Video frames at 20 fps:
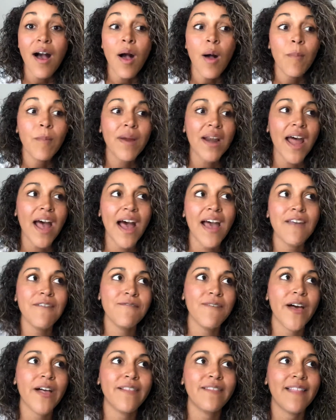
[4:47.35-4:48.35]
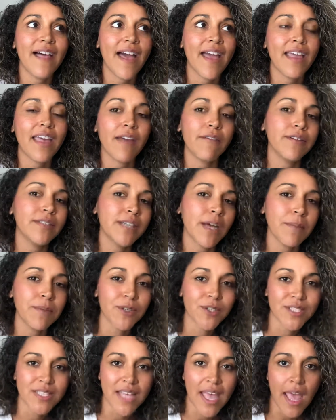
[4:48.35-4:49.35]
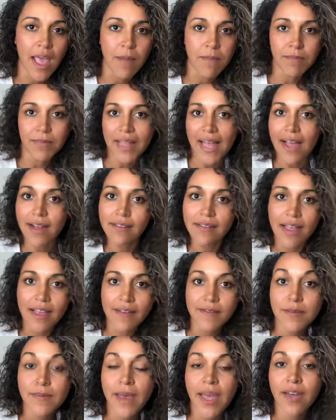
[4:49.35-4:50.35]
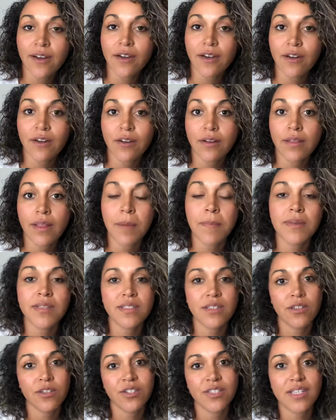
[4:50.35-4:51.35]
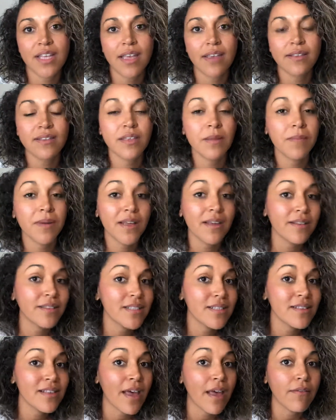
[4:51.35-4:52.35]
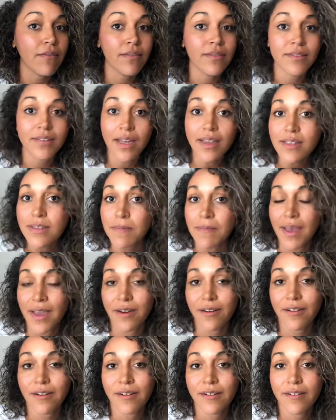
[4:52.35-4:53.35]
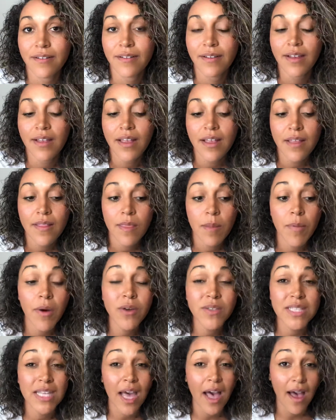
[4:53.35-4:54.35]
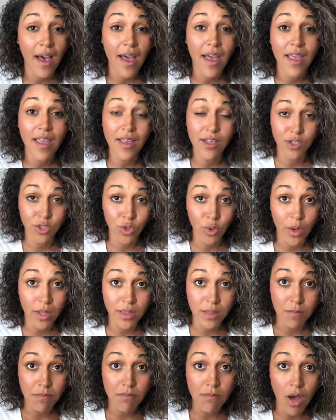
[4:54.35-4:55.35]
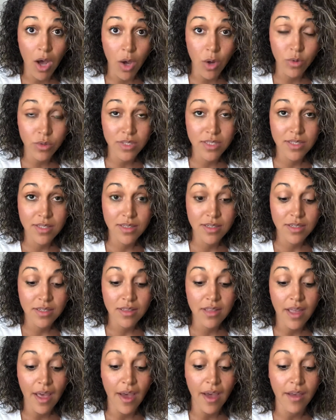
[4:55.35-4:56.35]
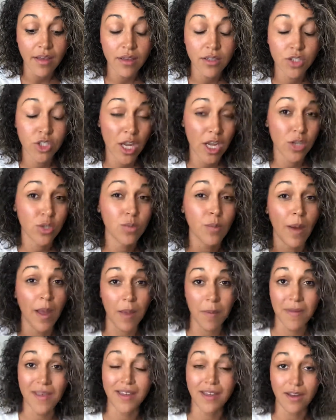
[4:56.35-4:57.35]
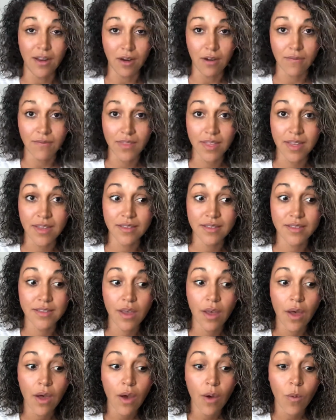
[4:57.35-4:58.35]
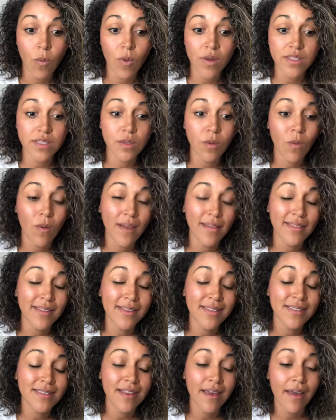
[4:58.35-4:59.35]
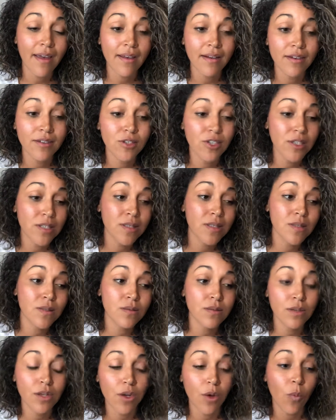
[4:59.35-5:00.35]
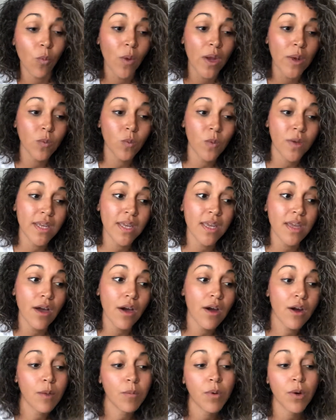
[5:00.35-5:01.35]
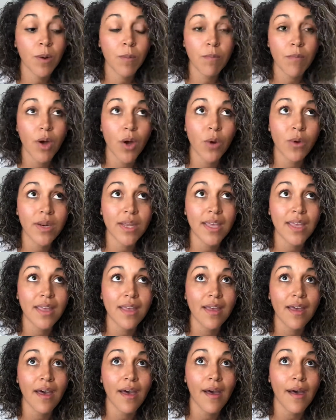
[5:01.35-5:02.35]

But I felt like every time you're saying Black Lives Matter, that means that you're saying somebody else's life doesn't matter. The post that I enjoyed the most that changed my opinion of this was the one that said, just, you know, when we are promoting